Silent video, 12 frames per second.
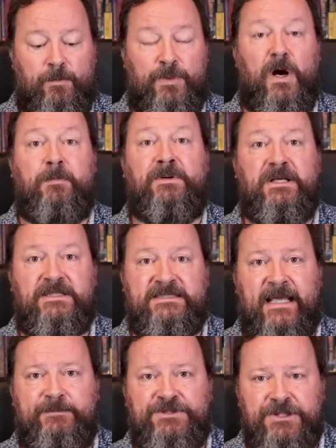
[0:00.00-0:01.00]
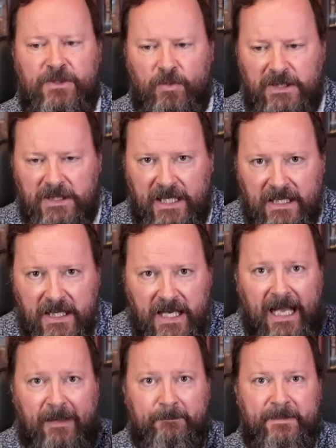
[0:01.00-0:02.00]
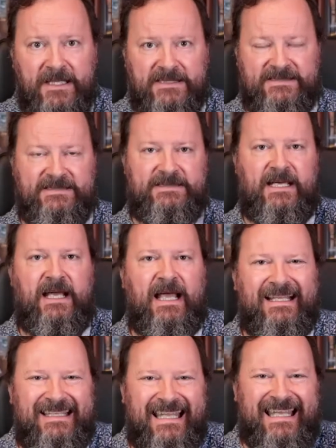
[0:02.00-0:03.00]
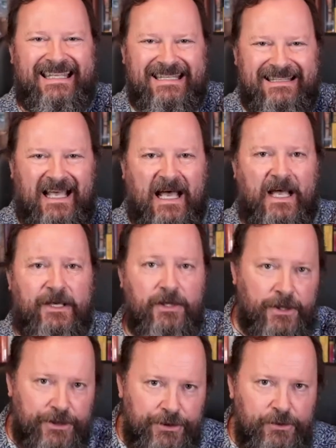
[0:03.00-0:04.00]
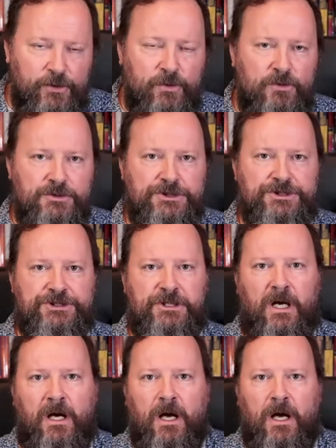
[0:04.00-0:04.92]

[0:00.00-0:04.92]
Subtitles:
proprioception will encompass the entire huge